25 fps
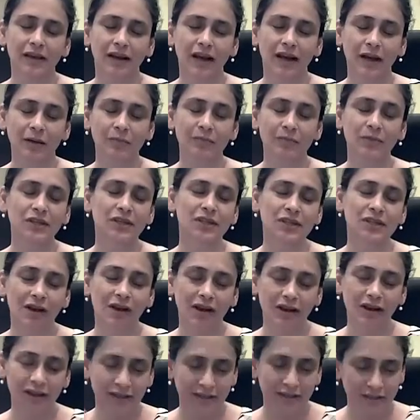just
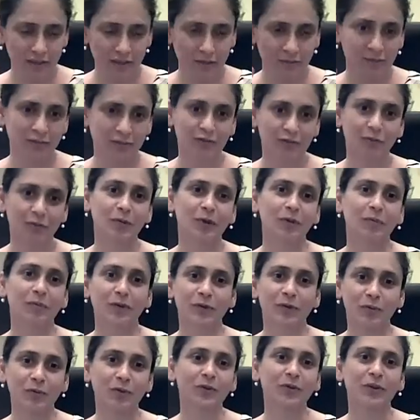talking in terms of the people
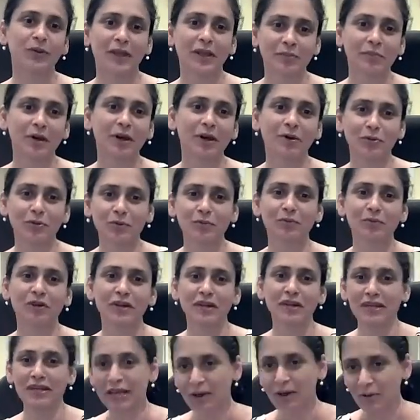who are in my group
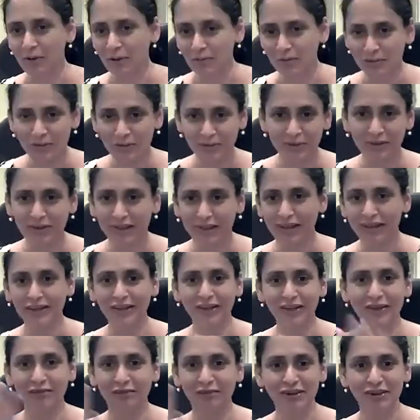right now. I'm sure like
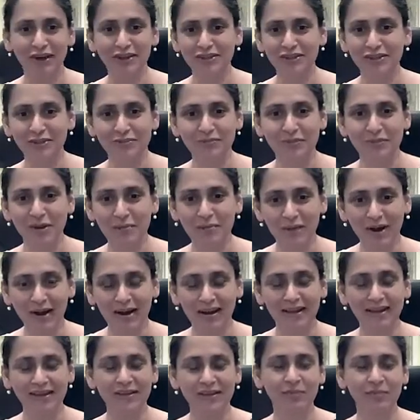they're fresh in my
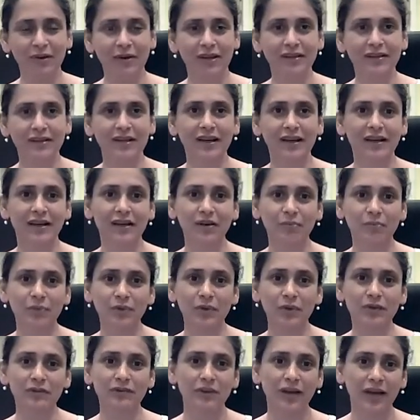mind, but
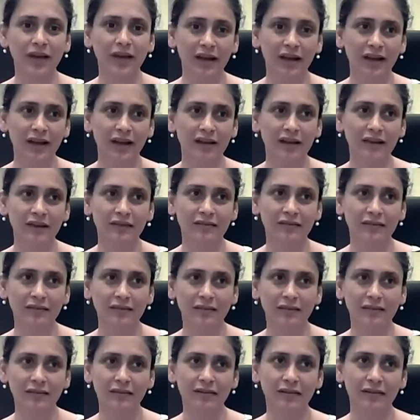we've had
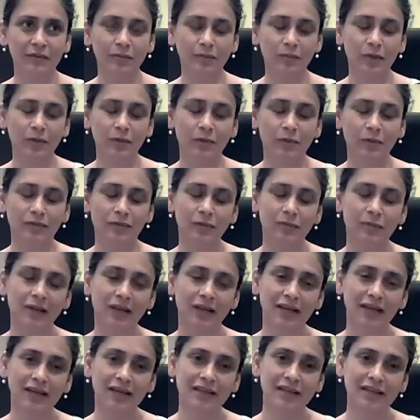people from
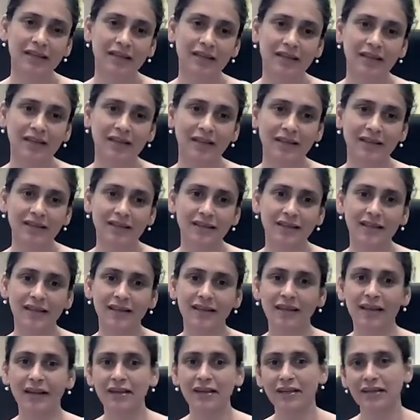18 and
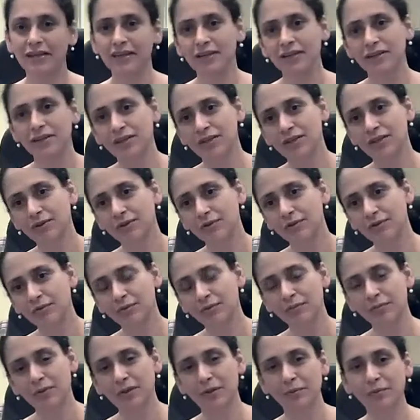19 to
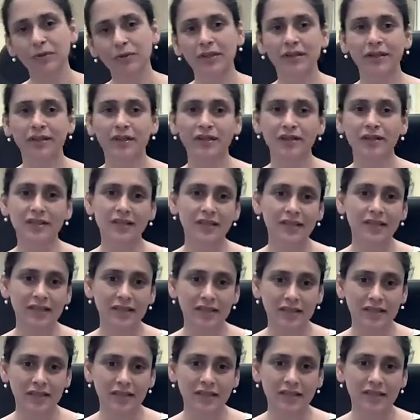people in their
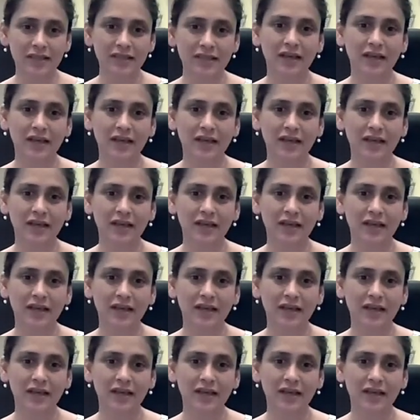60s.